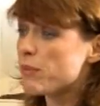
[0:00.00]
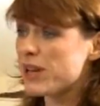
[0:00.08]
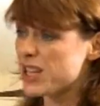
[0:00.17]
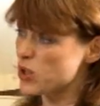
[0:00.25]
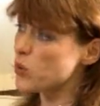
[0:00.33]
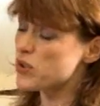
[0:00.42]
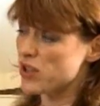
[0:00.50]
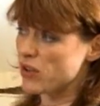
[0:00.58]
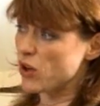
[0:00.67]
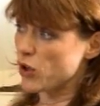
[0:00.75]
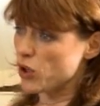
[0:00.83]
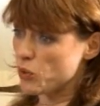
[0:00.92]
but it's also
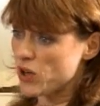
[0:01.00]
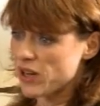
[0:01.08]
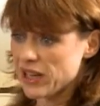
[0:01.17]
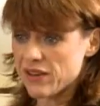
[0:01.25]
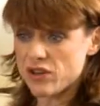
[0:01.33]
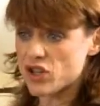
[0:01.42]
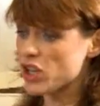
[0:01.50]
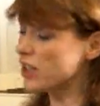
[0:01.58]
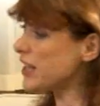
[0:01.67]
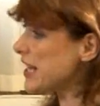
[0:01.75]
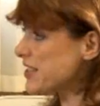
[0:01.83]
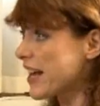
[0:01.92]
not going to work if your
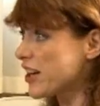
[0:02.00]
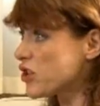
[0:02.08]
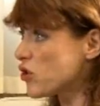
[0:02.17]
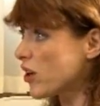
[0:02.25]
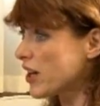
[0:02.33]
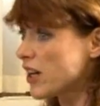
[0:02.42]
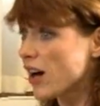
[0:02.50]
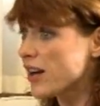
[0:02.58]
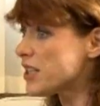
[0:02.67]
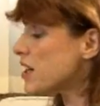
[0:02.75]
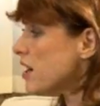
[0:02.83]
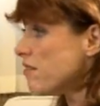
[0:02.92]
child hasn't had a dry
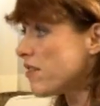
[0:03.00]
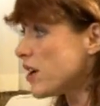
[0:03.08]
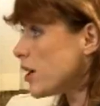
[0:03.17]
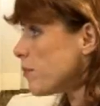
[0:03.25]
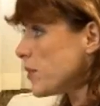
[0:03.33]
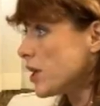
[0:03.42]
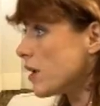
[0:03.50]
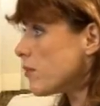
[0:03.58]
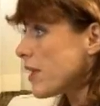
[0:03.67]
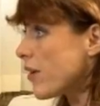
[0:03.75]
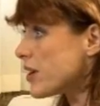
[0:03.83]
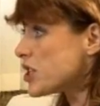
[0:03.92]
night for, you know,
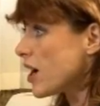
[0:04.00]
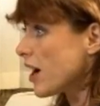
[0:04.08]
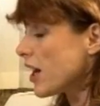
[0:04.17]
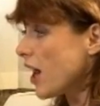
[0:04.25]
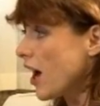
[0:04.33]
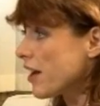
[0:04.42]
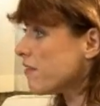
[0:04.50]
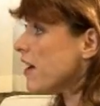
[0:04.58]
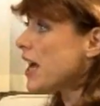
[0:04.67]
their entire life,